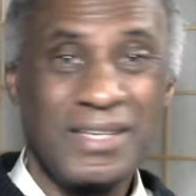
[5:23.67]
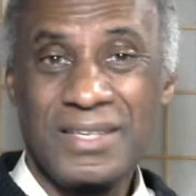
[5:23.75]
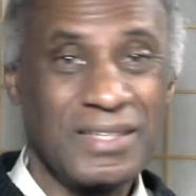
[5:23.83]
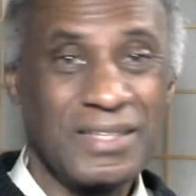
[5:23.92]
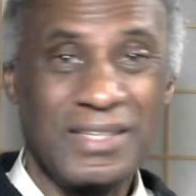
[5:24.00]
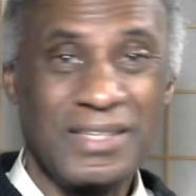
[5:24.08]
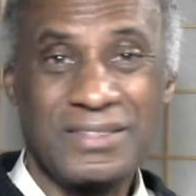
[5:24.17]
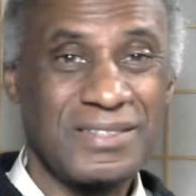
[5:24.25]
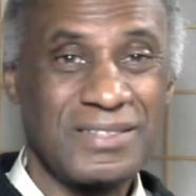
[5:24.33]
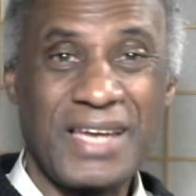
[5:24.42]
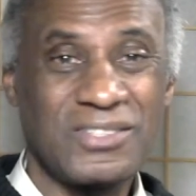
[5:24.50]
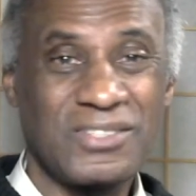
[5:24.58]
it
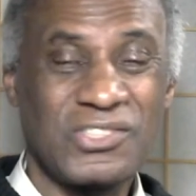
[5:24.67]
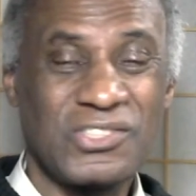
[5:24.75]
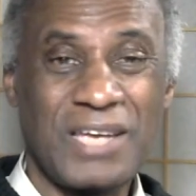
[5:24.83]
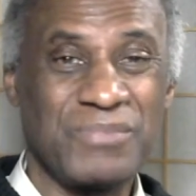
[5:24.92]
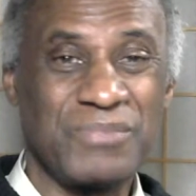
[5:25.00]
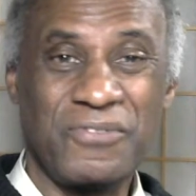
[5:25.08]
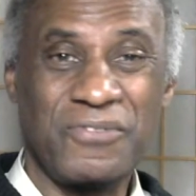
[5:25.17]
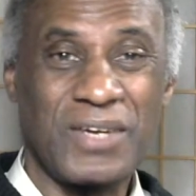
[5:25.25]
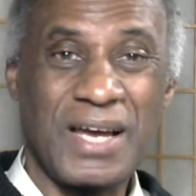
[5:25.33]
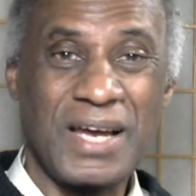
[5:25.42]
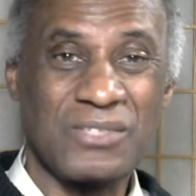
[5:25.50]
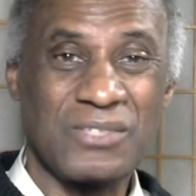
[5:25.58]
takes shape different
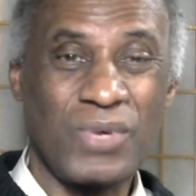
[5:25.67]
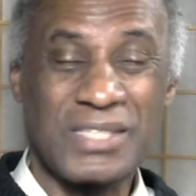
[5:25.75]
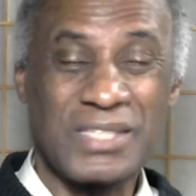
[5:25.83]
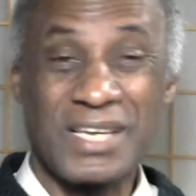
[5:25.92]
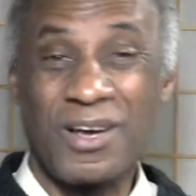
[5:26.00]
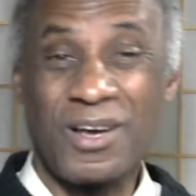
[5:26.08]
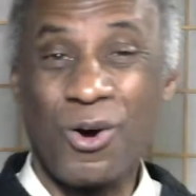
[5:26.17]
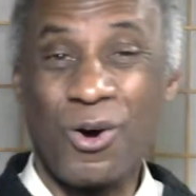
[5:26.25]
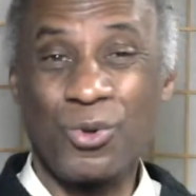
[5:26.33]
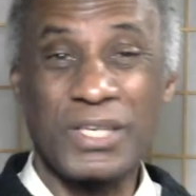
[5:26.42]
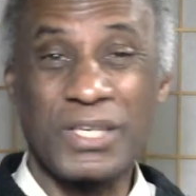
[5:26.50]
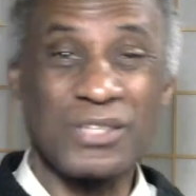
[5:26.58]
kinds of ways. It gets
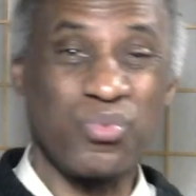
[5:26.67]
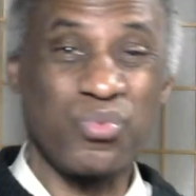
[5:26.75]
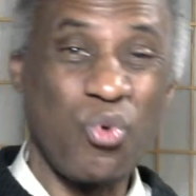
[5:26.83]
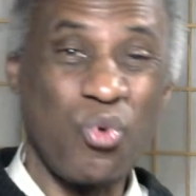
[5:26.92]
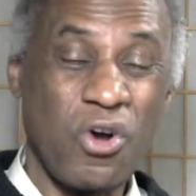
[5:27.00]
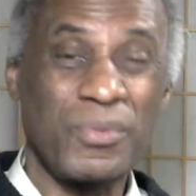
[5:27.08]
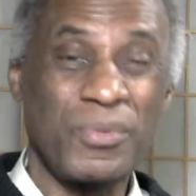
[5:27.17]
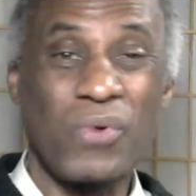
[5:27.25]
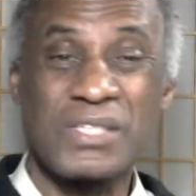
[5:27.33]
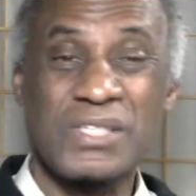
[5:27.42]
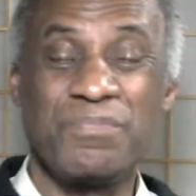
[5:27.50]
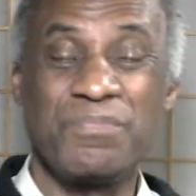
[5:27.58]
cold, it gets warm. It
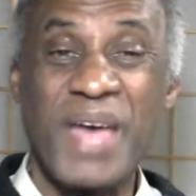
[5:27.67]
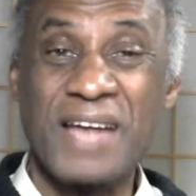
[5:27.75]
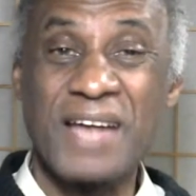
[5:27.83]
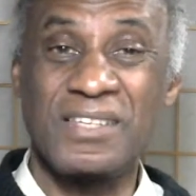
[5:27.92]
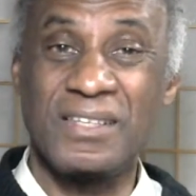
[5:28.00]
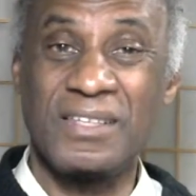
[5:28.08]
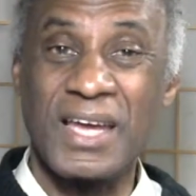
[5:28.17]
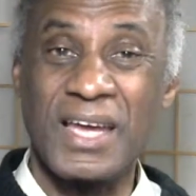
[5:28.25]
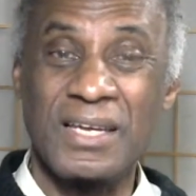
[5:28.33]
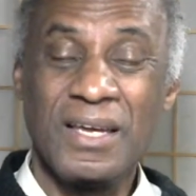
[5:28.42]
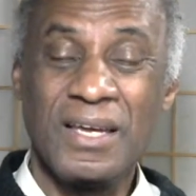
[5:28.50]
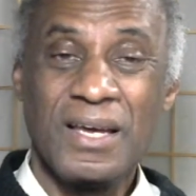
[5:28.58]
wasn't bad
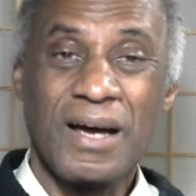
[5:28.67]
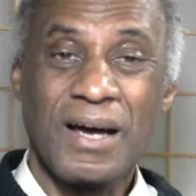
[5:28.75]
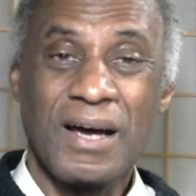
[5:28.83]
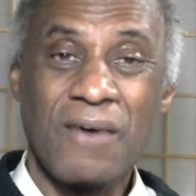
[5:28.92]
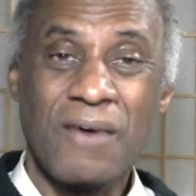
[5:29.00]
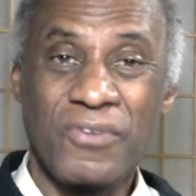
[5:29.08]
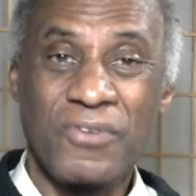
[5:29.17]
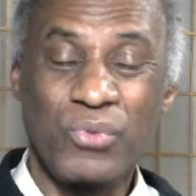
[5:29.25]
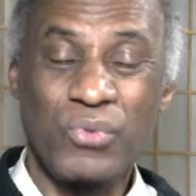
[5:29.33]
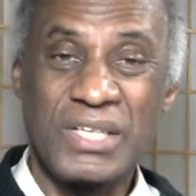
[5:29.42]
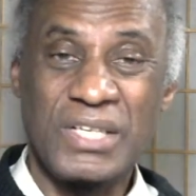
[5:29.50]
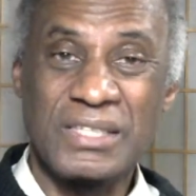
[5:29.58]
today. However,
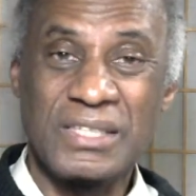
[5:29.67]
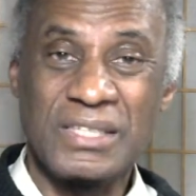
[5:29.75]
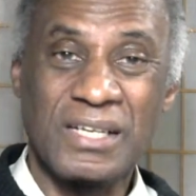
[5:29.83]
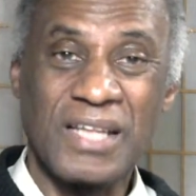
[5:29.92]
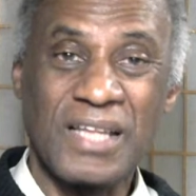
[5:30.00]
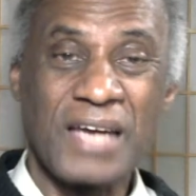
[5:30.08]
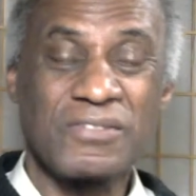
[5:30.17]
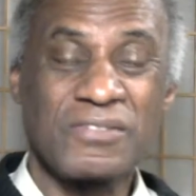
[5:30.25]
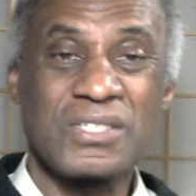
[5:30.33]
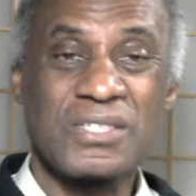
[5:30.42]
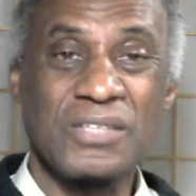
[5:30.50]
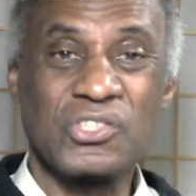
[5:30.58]
we didn't get a lot of
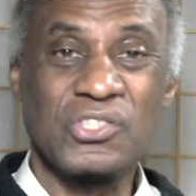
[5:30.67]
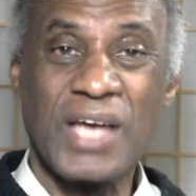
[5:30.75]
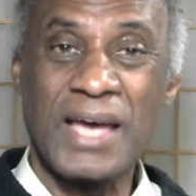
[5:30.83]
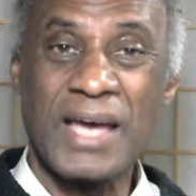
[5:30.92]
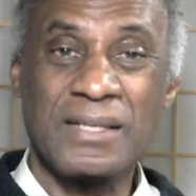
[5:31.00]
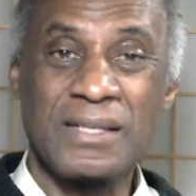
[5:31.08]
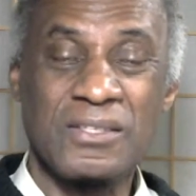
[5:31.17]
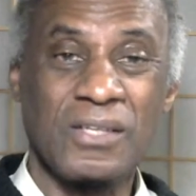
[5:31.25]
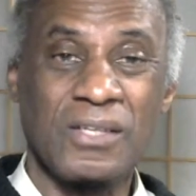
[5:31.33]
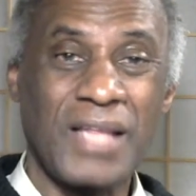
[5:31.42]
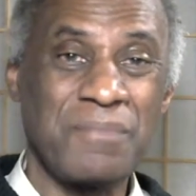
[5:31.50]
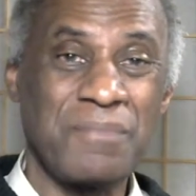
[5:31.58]
sunshine
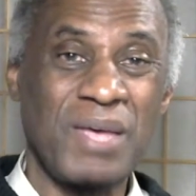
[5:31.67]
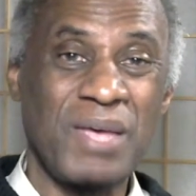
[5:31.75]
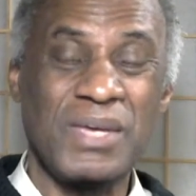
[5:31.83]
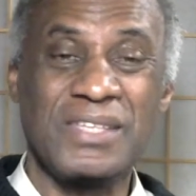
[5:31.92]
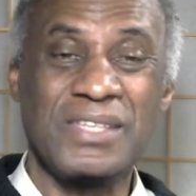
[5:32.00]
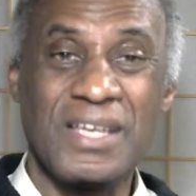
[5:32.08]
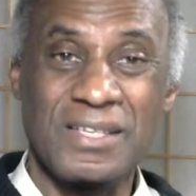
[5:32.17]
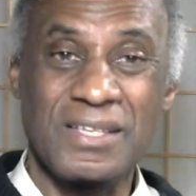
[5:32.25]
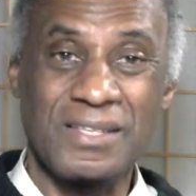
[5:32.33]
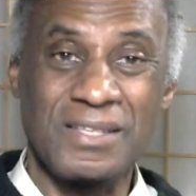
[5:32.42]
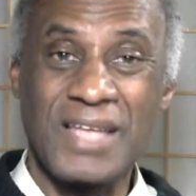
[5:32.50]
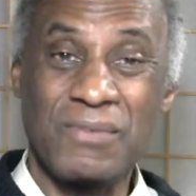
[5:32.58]
until like maybe at the end of
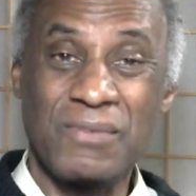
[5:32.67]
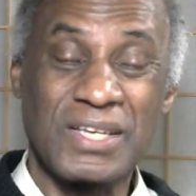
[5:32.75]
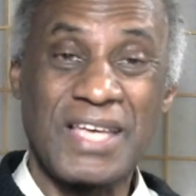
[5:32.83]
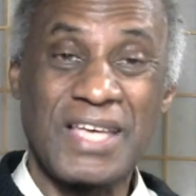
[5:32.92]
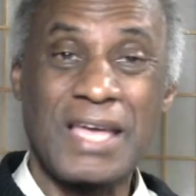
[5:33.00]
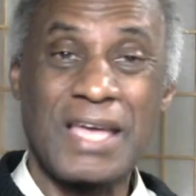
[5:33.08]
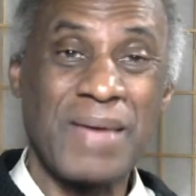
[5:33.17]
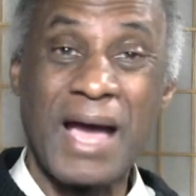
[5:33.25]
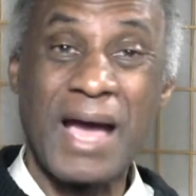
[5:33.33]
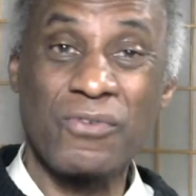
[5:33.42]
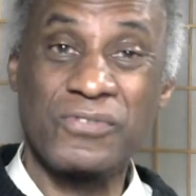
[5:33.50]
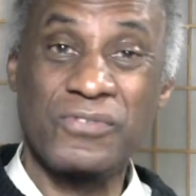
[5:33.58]
the day when it came
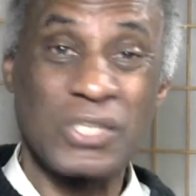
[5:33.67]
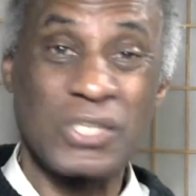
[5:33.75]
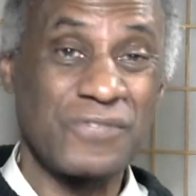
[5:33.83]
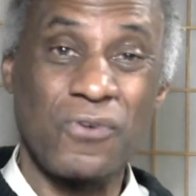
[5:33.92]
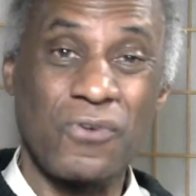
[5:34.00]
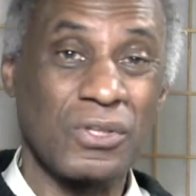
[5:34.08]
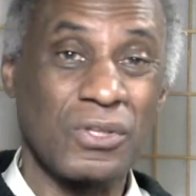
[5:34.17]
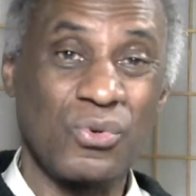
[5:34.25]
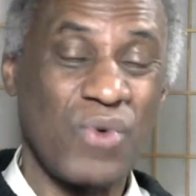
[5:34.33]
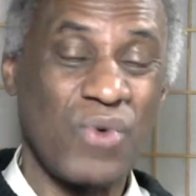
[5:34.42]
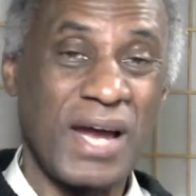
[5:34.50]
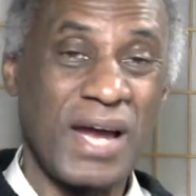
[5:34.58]
out just for a little
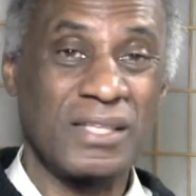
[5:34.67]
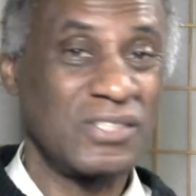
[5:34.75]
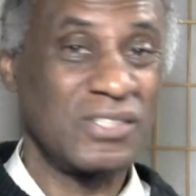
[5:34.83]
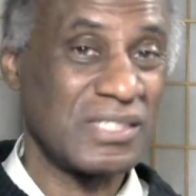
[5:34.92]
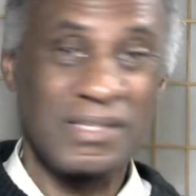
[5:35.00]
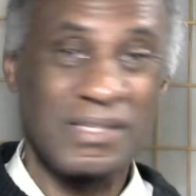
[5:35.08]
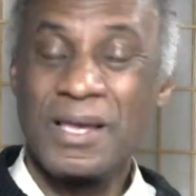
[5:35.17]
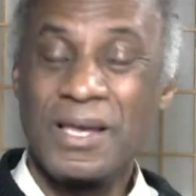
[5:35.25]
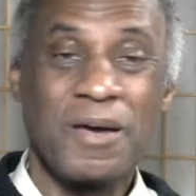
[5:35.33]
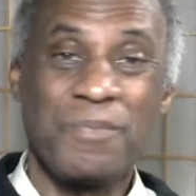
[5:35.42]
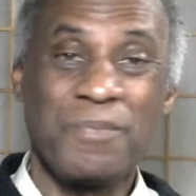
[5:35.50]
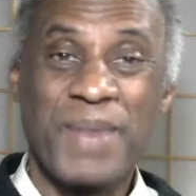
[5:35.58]
while and just
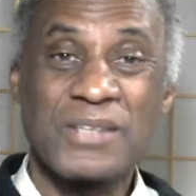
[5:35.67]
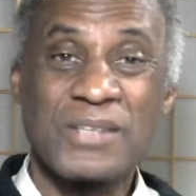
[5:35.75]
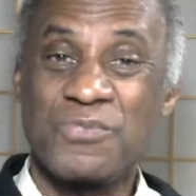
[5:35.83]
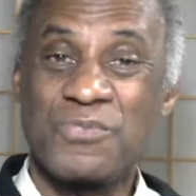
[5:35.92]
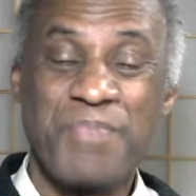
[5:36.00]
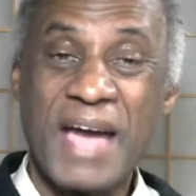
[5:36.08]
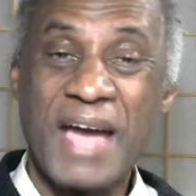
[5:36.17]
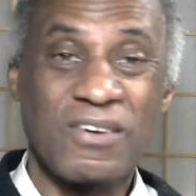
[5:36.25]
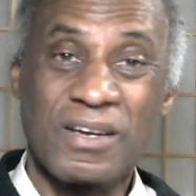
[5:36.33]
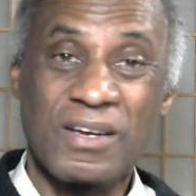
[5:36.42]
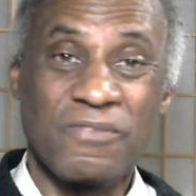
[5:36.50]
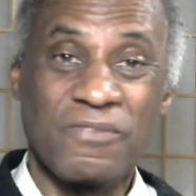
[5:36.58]
bounced back
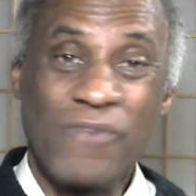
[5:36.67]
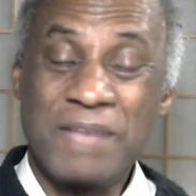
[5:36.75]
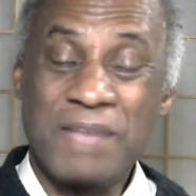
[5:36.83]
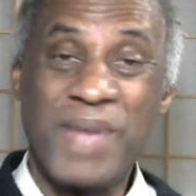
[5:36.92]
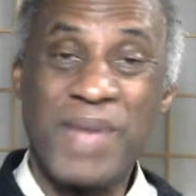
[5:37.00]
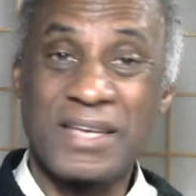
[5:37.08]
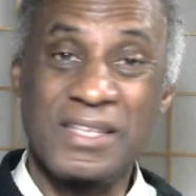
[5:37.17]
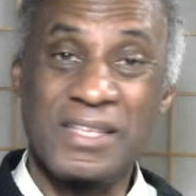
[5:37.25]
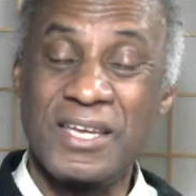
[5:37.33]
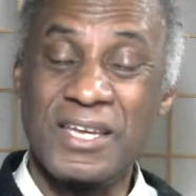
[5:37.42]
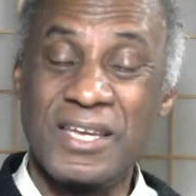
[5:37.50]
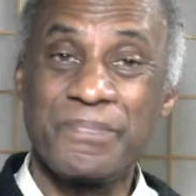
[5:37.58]
right back in
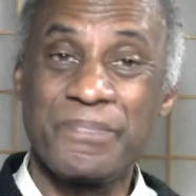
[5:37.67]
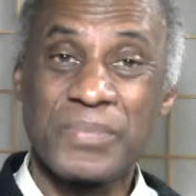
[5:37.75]
there.